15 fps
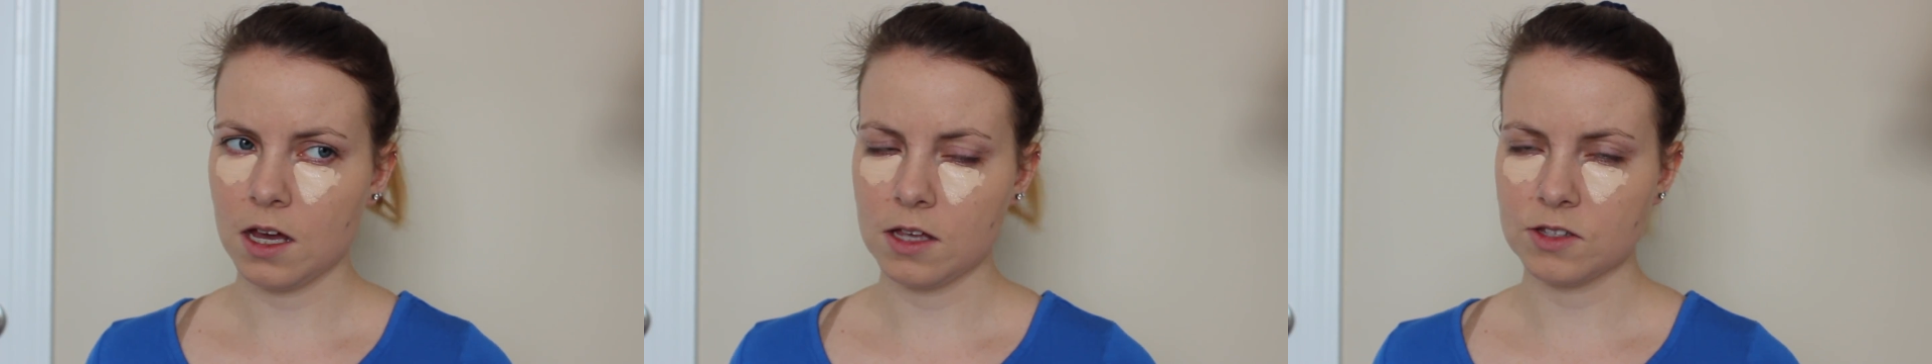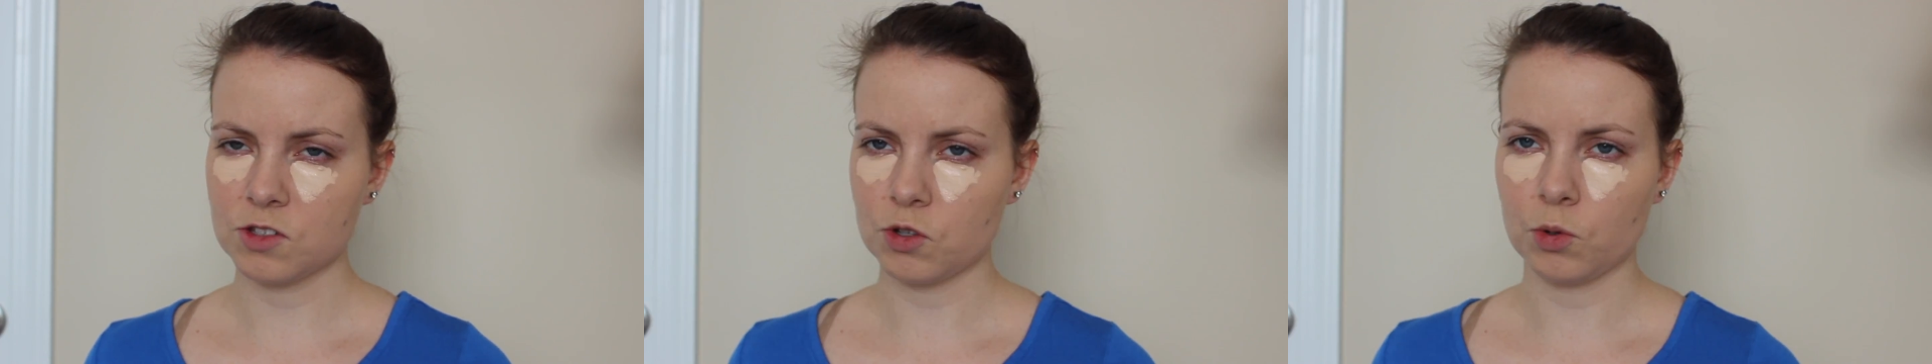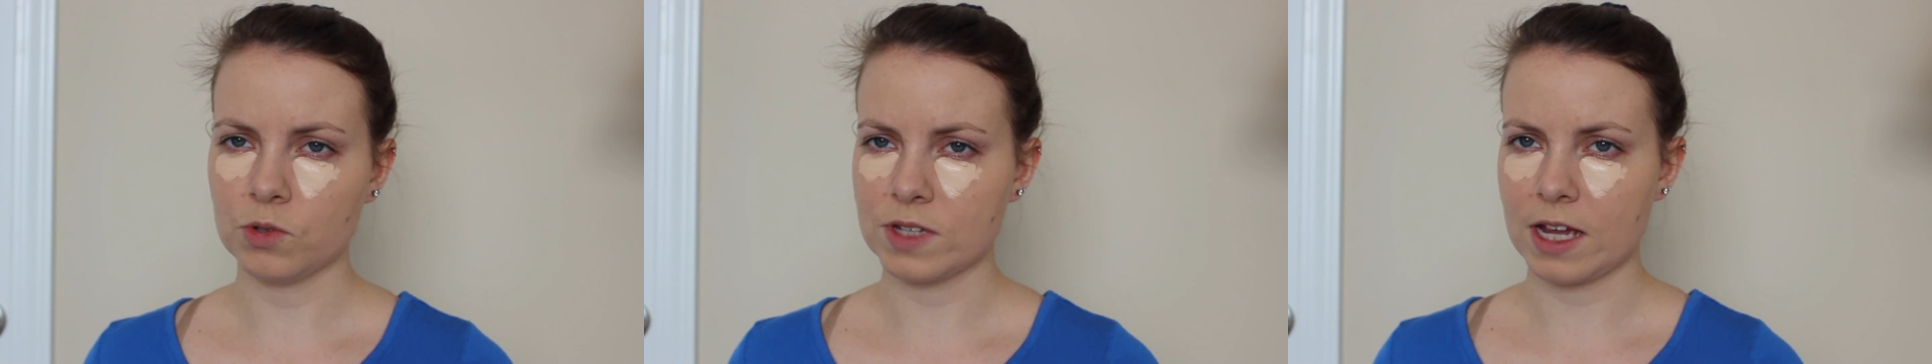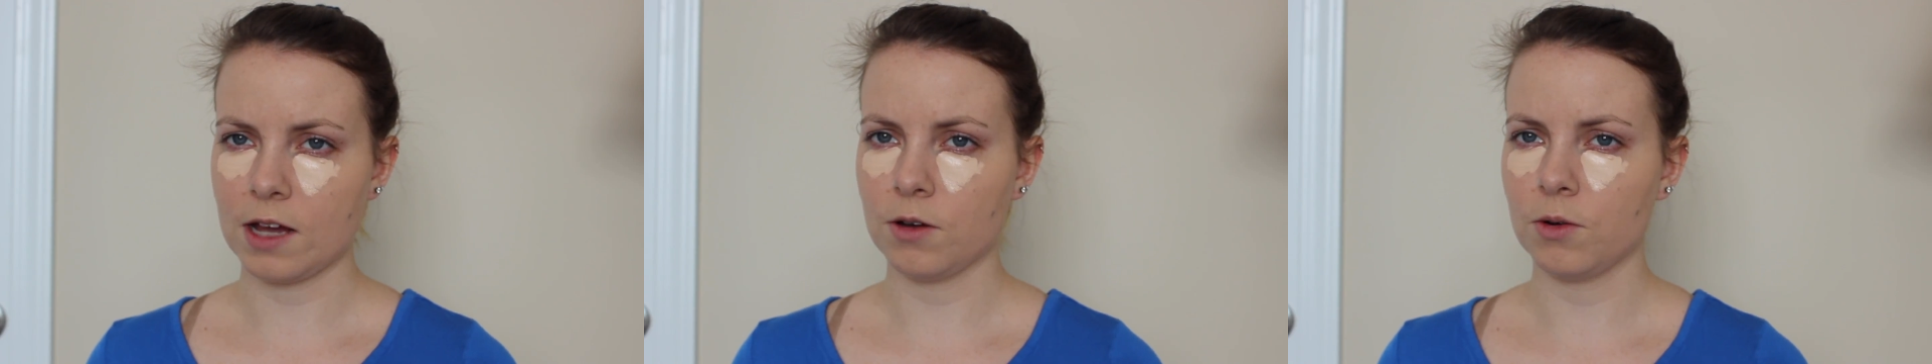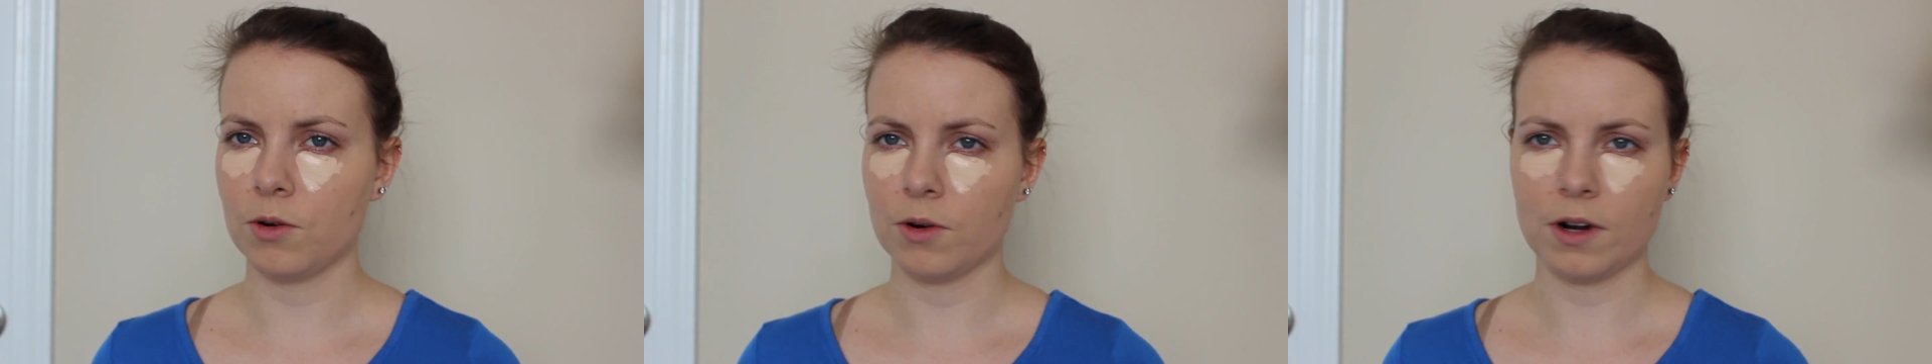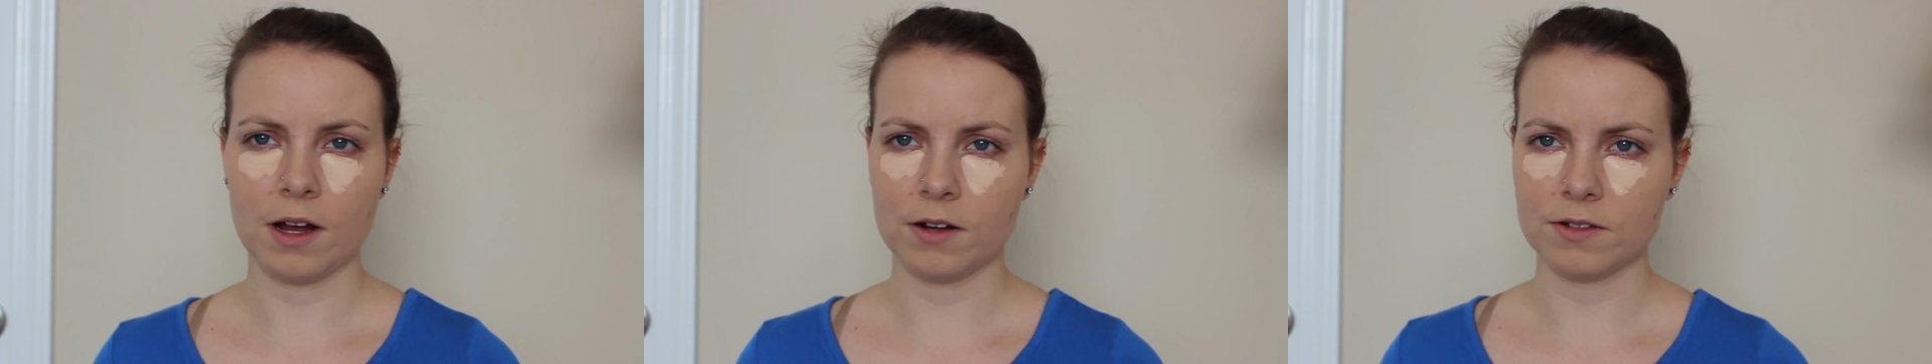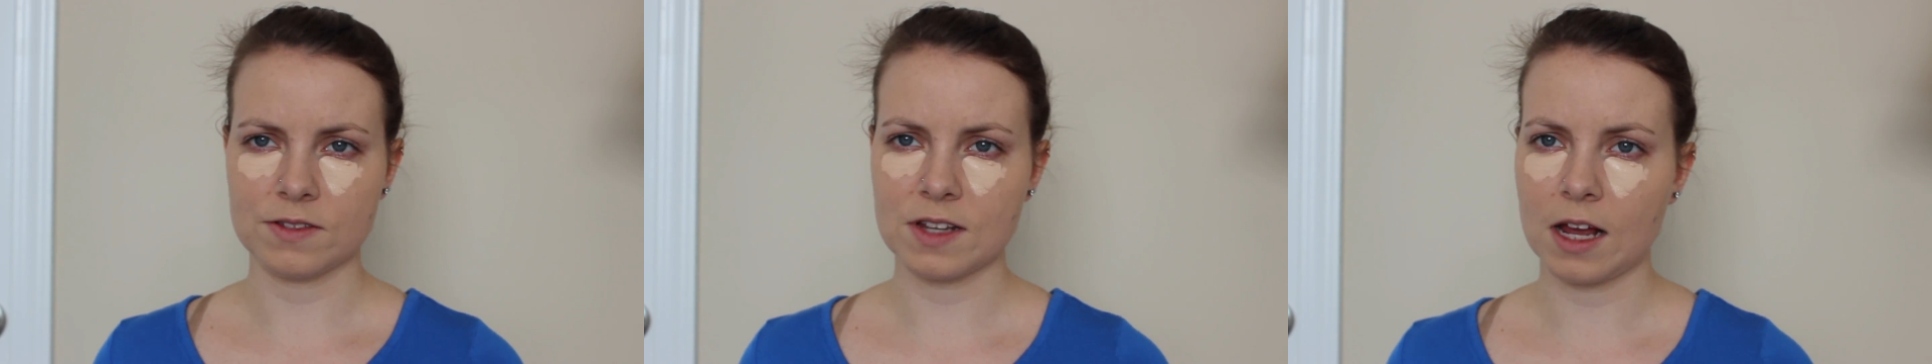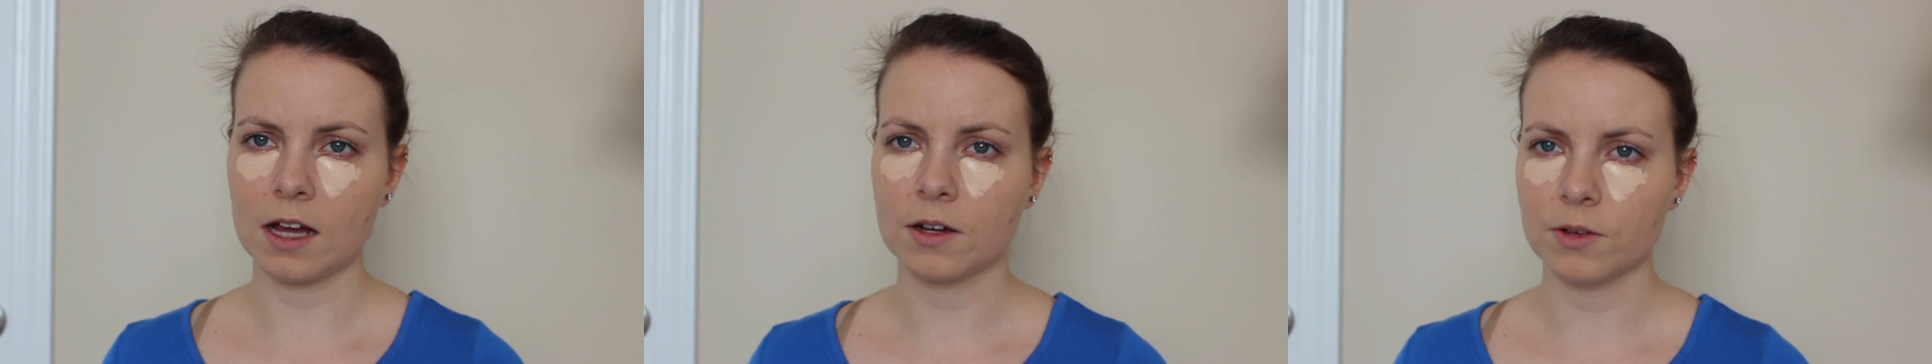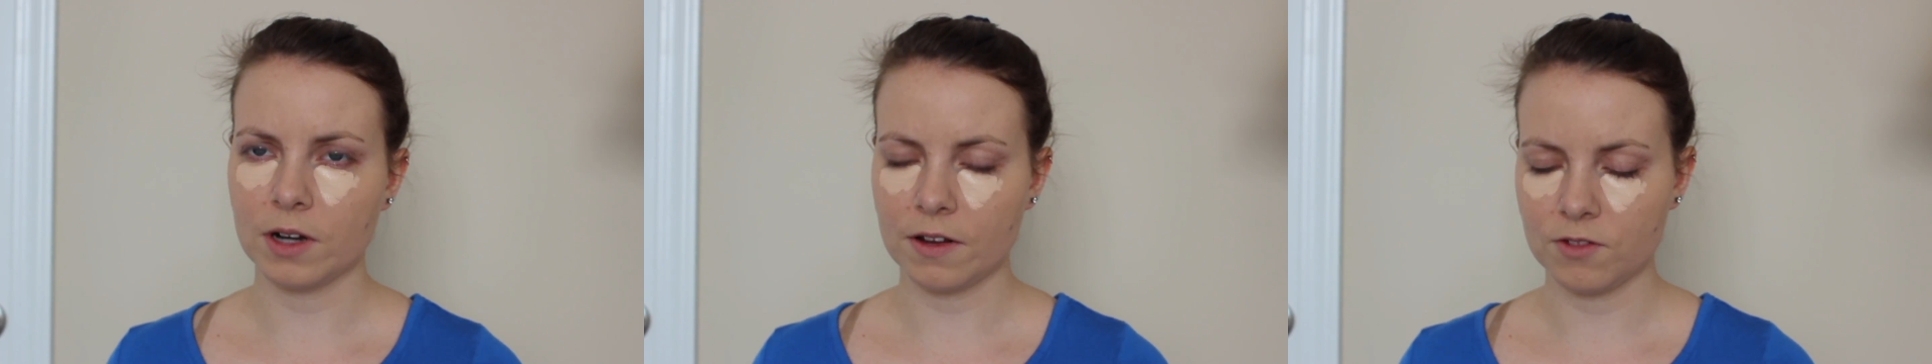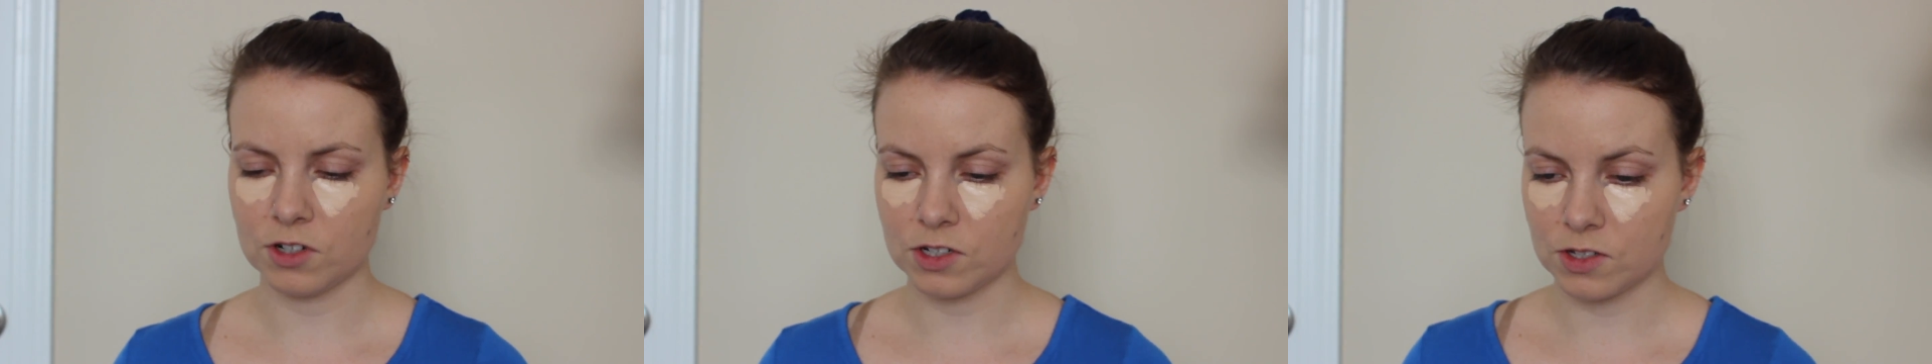sold out or out of stock, whatever,